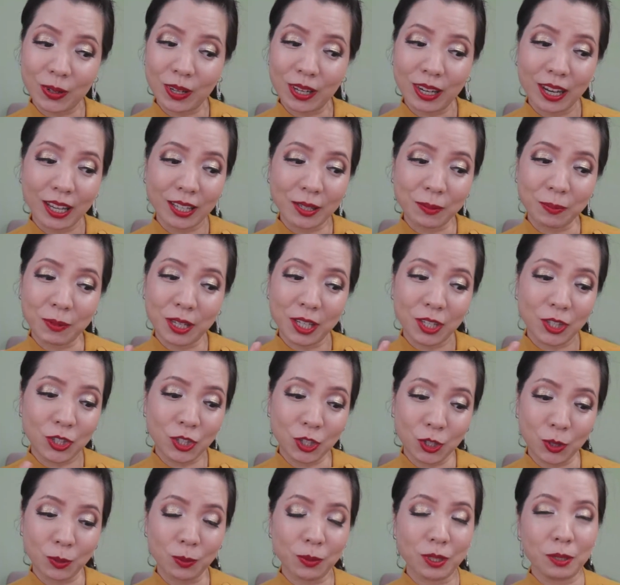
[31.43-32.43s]
let me
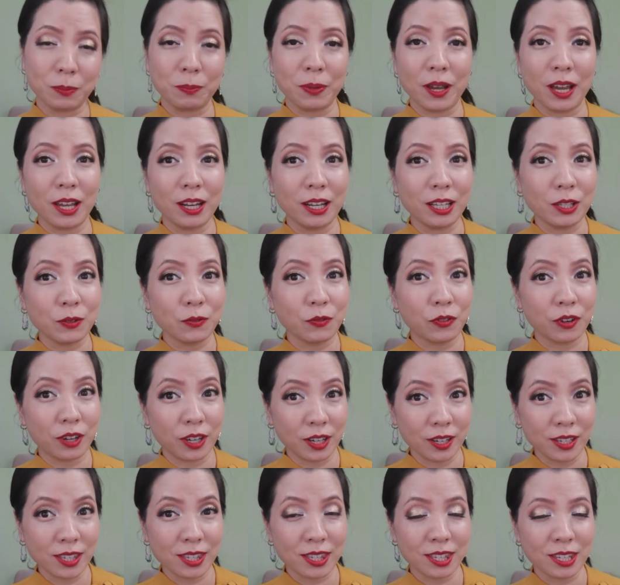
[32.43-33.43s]
dupe the palette
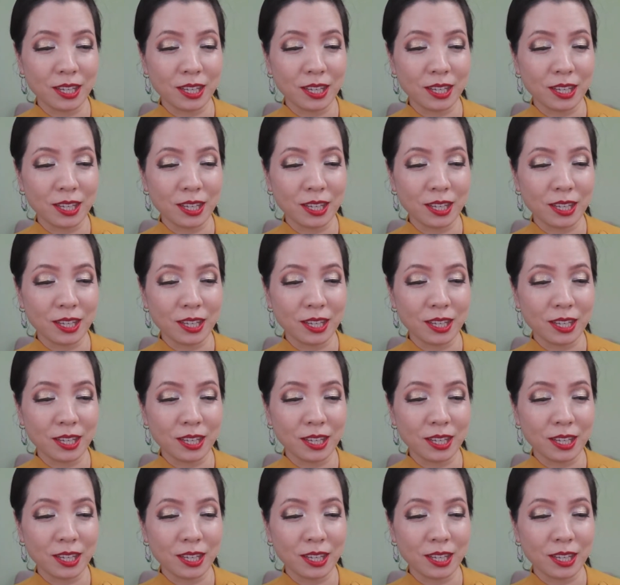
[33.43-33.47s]
first,